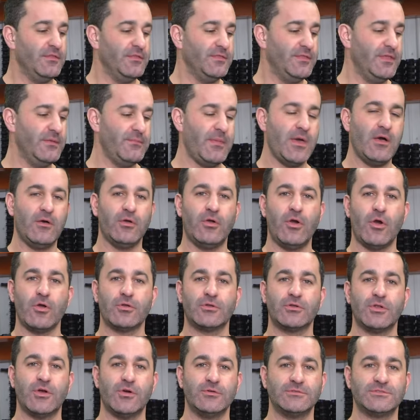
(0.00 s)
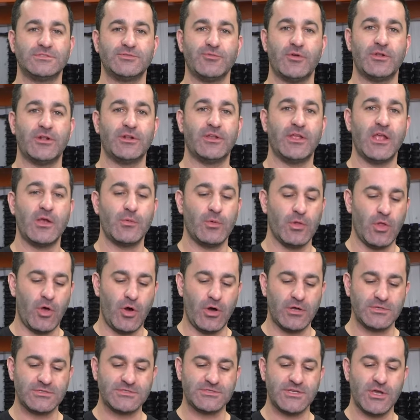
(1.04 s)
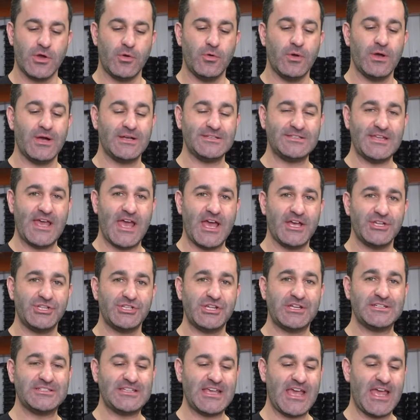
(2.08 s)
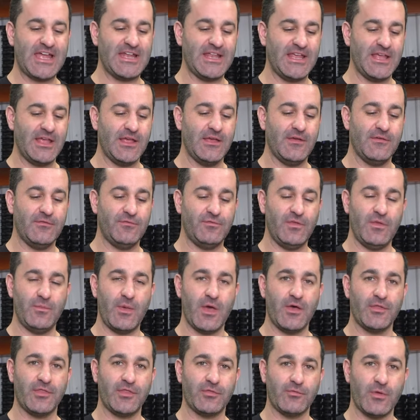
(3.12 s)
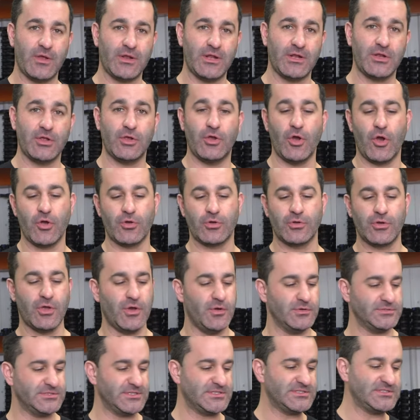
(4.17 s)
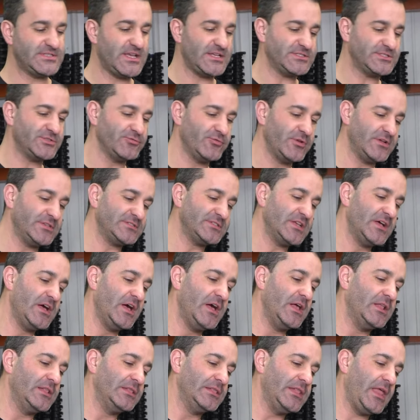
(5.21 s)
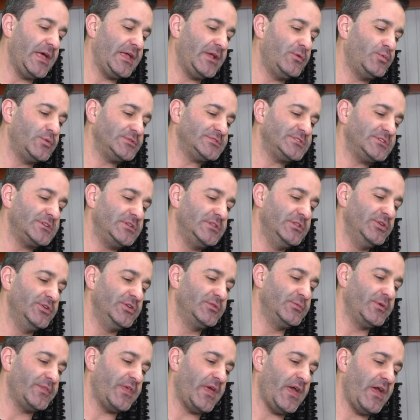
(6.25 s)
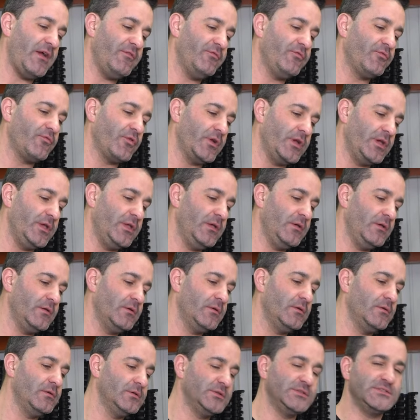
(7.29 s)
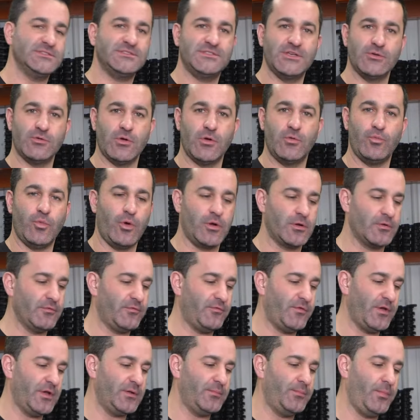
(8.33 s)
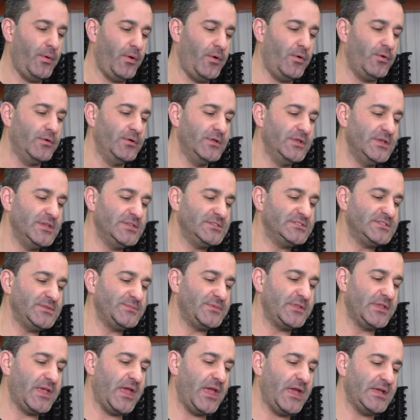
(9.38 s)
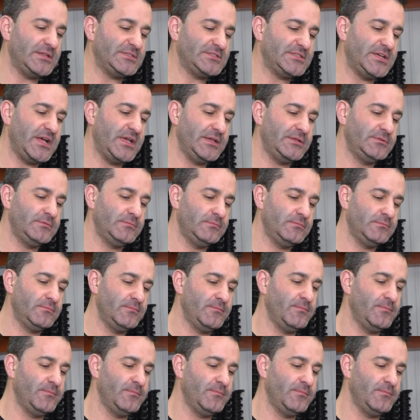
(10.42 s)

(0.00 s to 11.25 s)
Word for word: The male garden hose thread on here will also attach to any female threaded garden hose accessories, like what's included with every XERO water fed pole. Simply hand tighten.